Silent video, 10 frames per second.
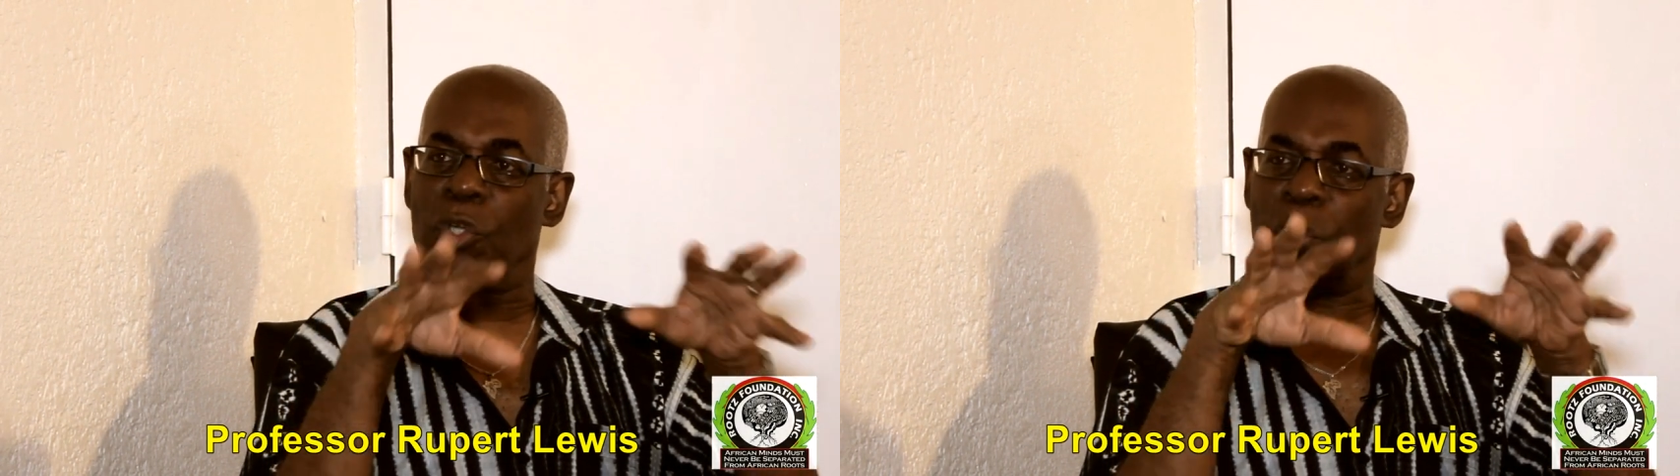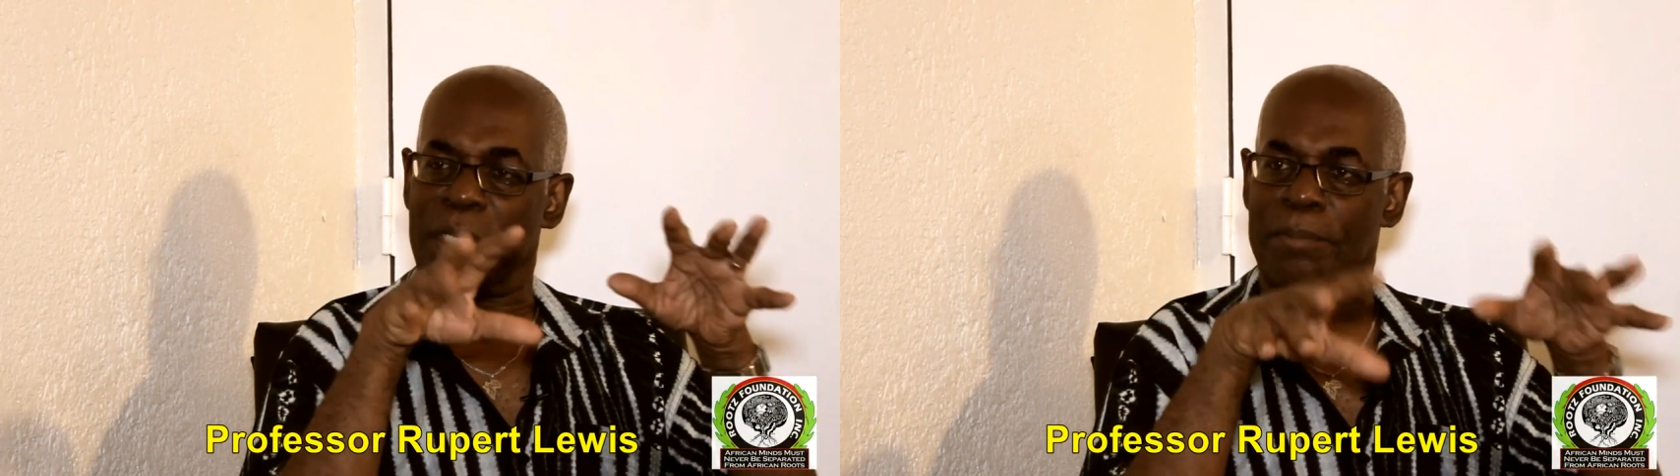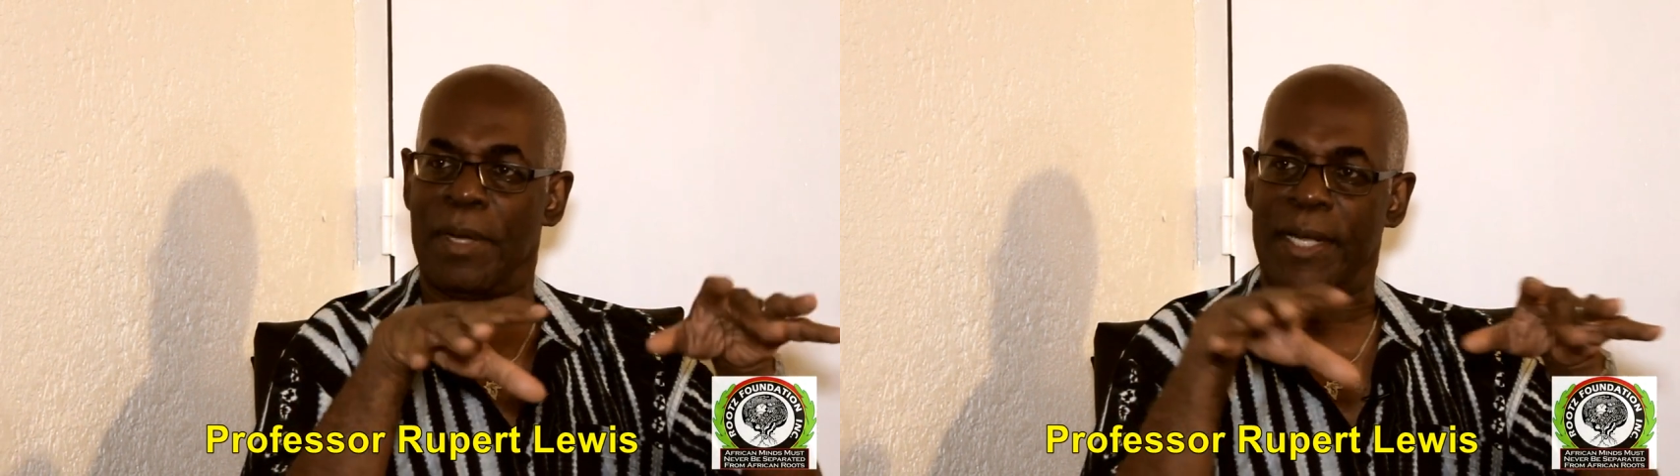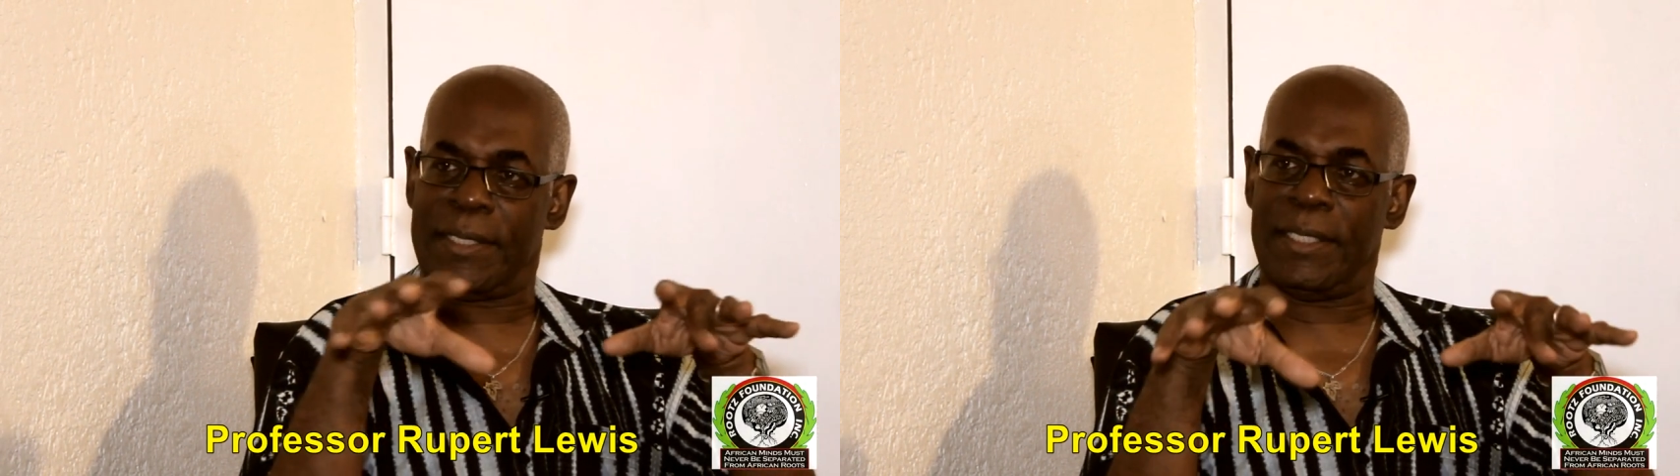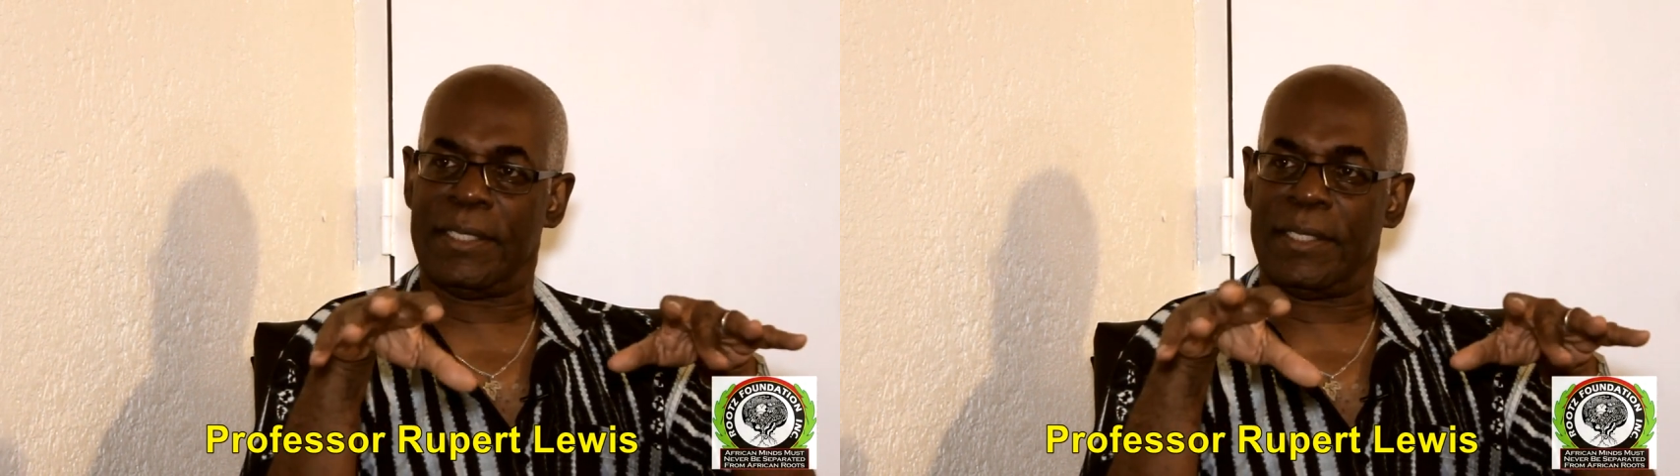Tony
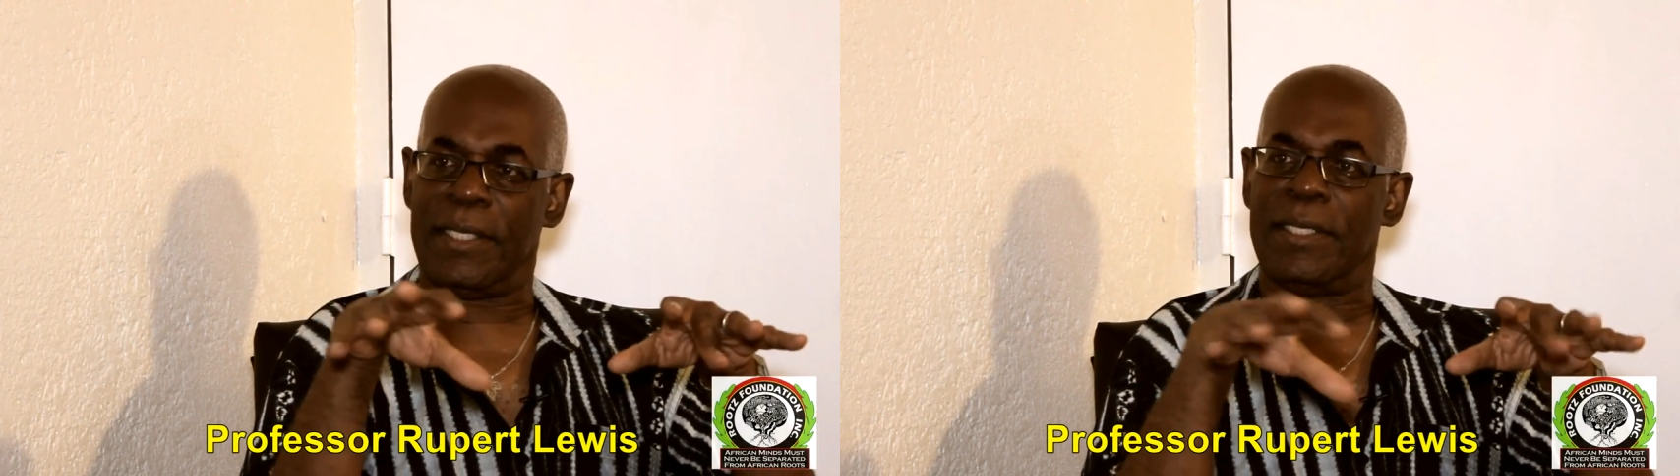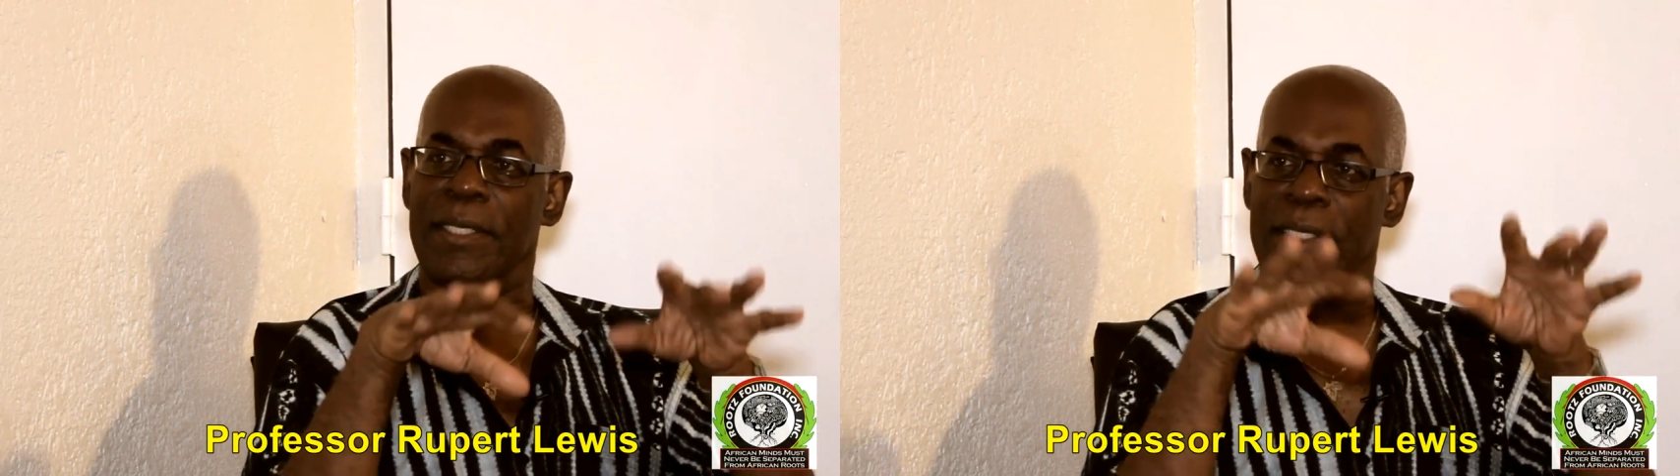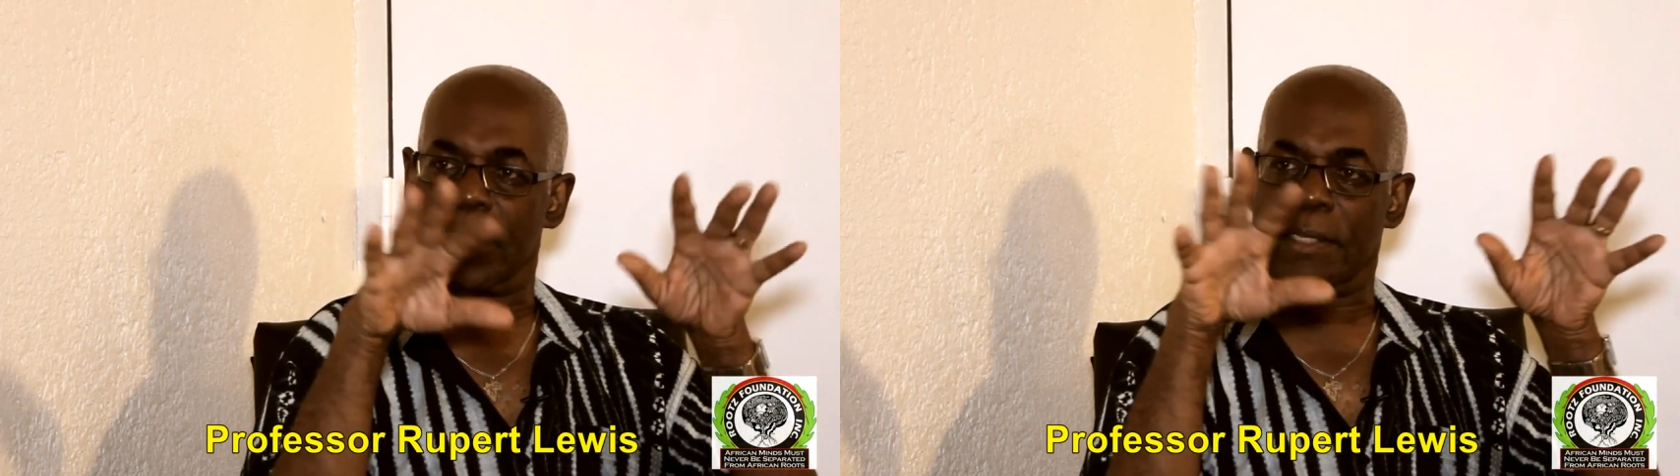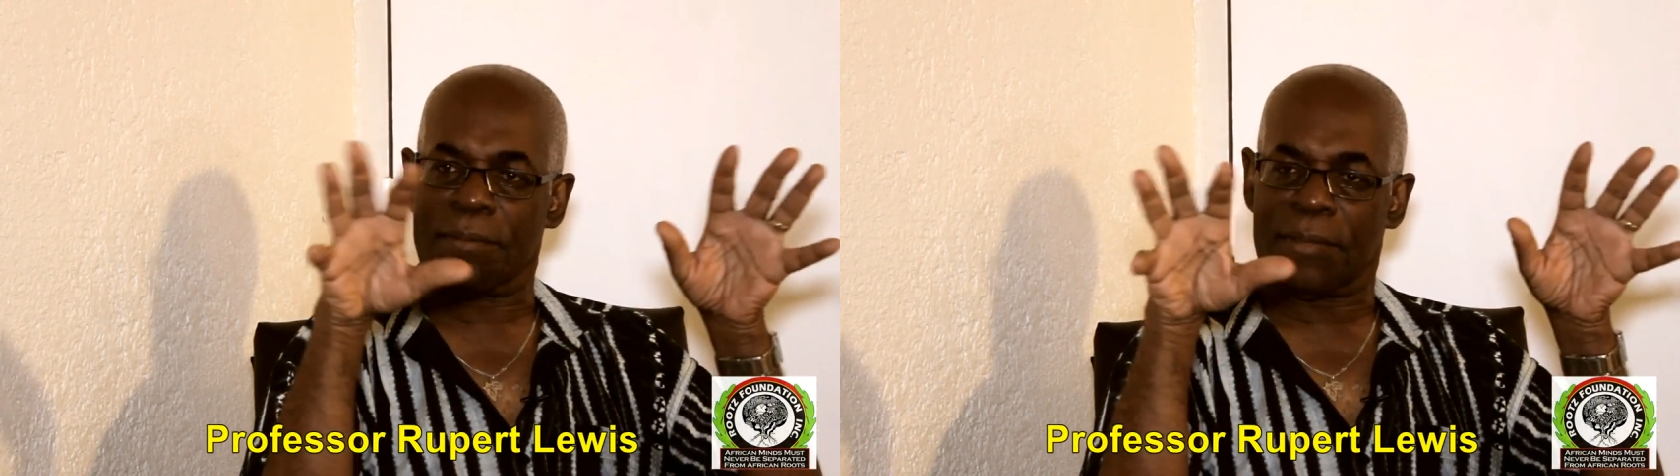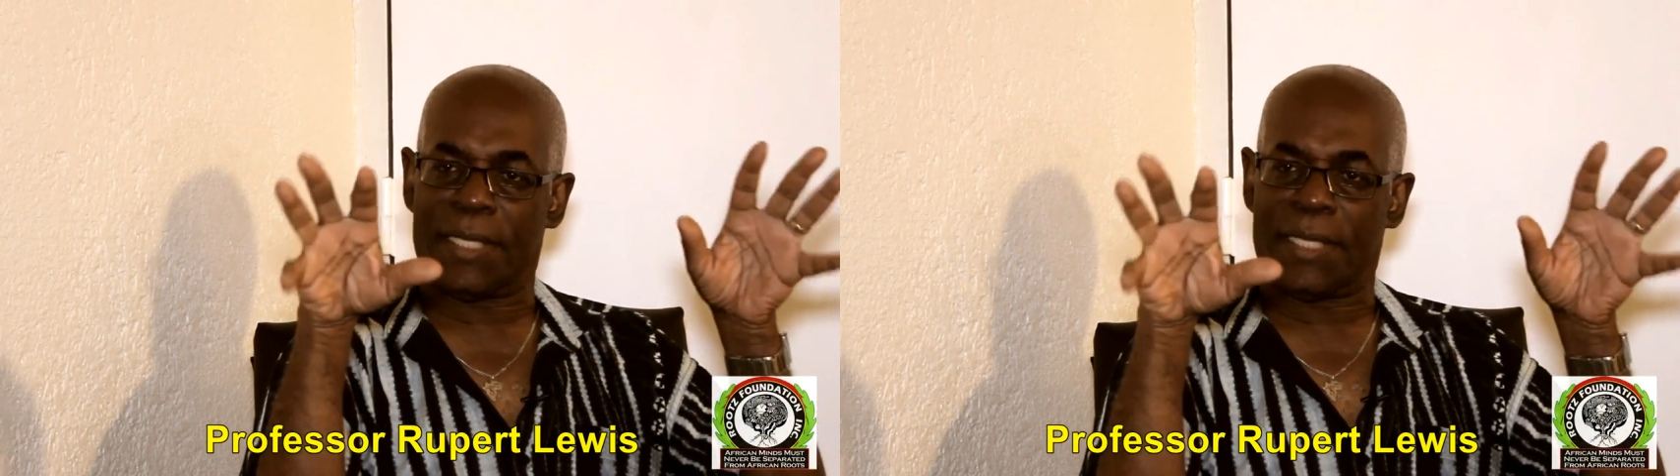Martin, in his